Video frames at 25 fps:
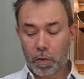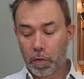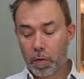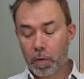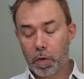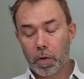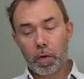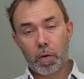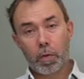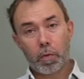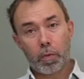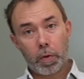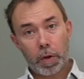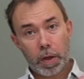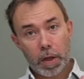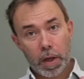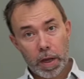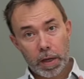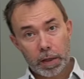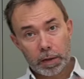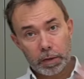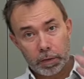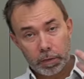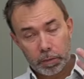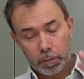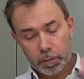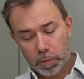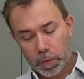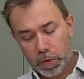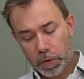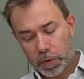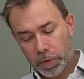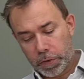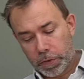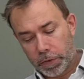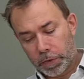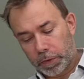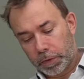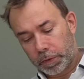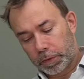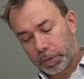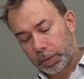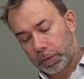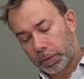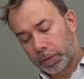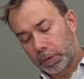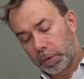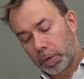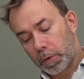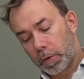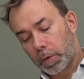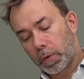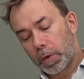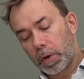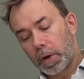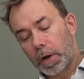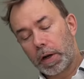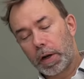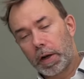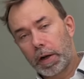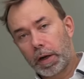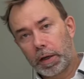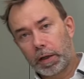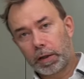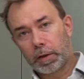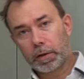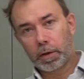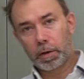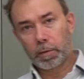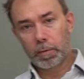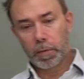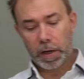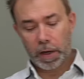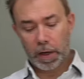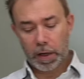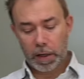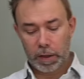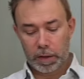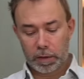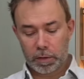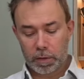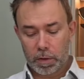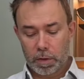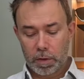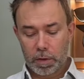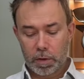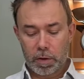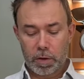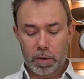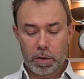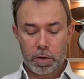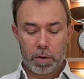we add butter, little by little,